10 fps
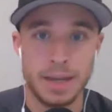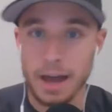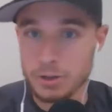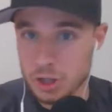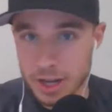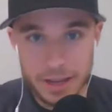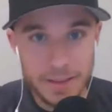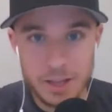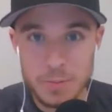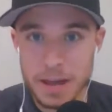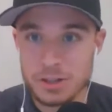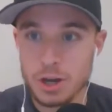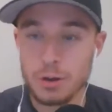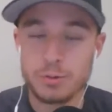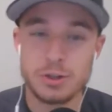Kyle Shanahan likes Mac
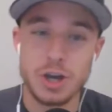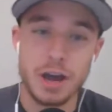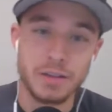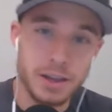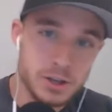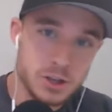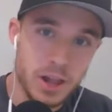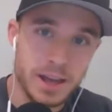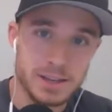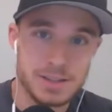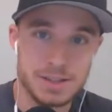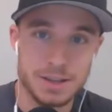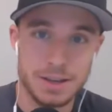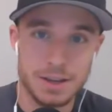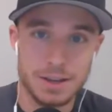Jones. John Lynch likes
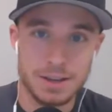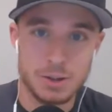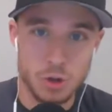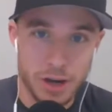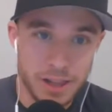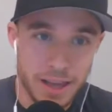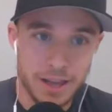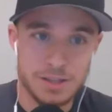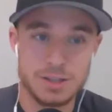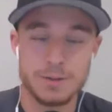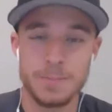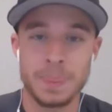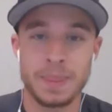Trey Lance.